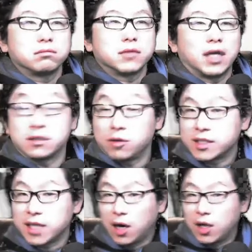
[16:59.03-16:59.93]
as long as
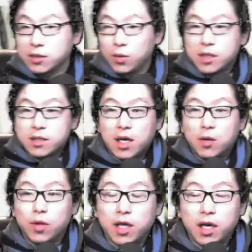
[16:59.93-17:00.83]
I know,
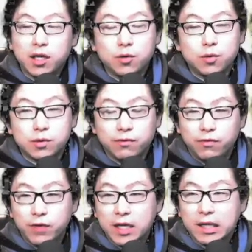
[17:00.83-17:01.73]
they use
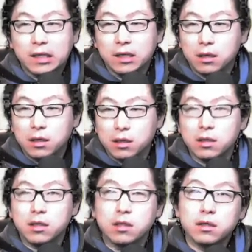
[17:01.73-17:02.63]
really good